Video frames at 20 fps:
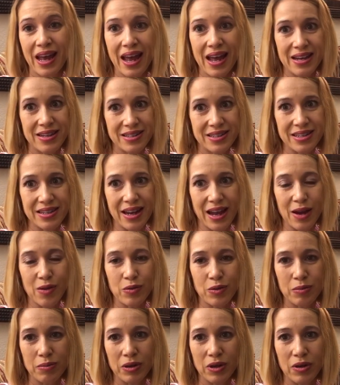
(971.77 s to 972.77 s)
And tonight
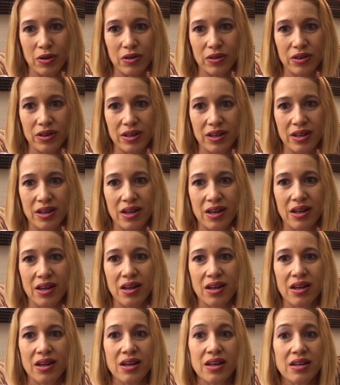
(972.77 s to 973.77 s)
we're both
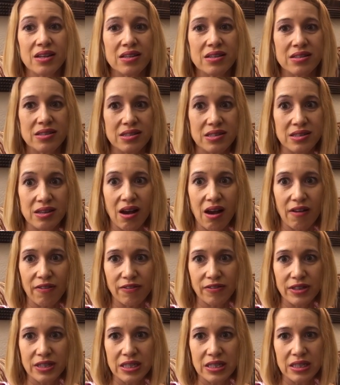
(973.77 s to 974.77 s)

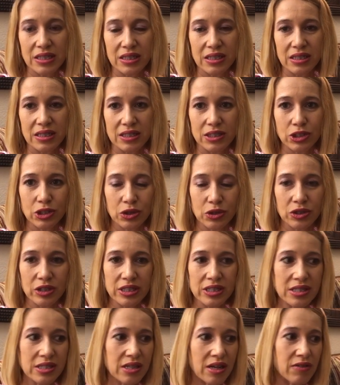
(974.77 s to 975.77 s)
stuffed,
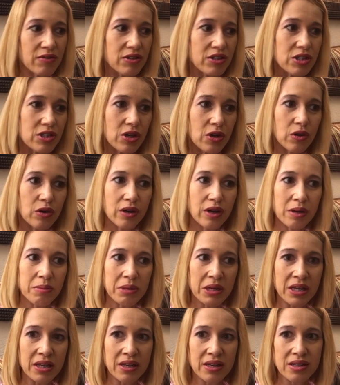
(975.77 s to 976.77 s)
totally stuffed. So, I
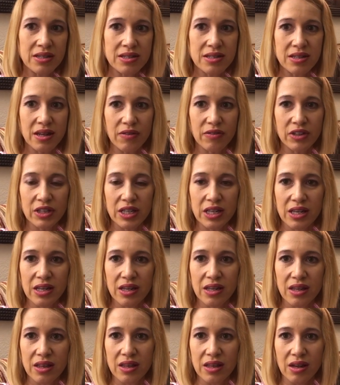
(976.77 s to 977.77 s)
mean, it's
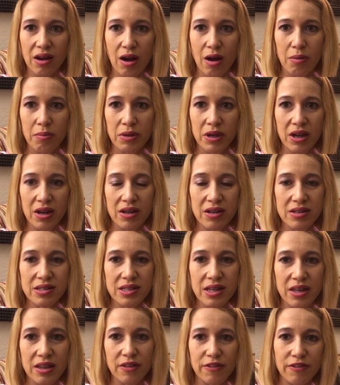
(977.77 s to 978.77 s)
definitely the
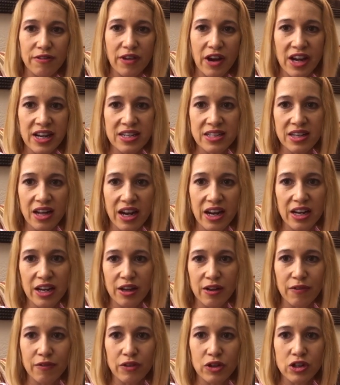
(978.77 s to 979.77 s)
ambiance and the fine
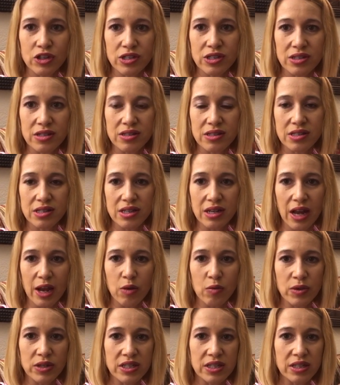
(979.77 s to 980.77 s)
dining versus
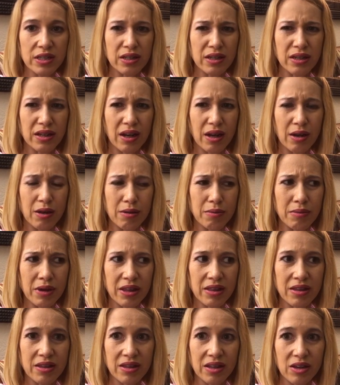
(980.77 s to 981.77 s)
tonight we did,
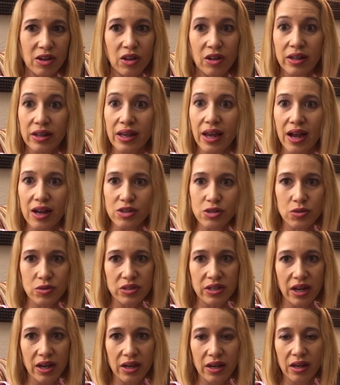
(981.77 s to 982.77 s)
I think they call it casual
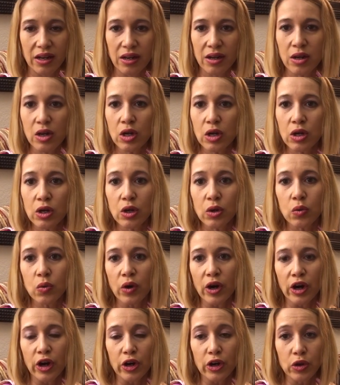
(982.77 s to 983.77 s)
dining,
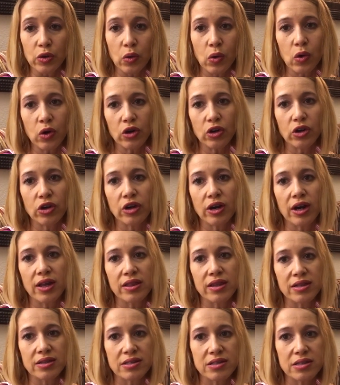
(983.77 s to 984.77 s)
where you order
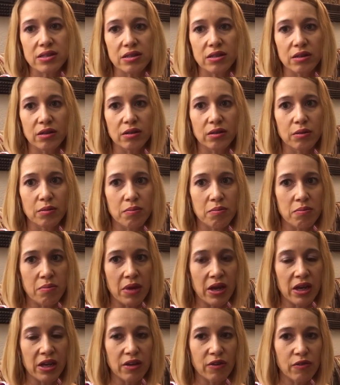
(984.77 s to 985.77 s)
and they still
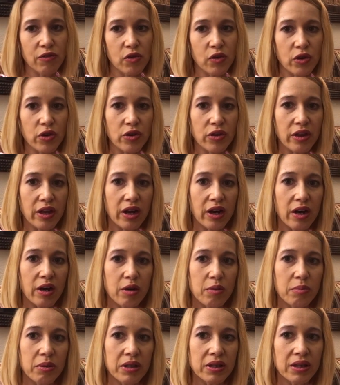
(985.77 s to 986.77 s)
make it for you
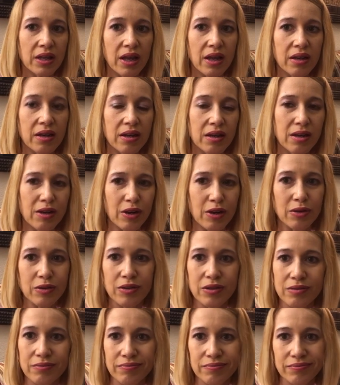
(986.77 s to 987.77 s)
there, but then, you know,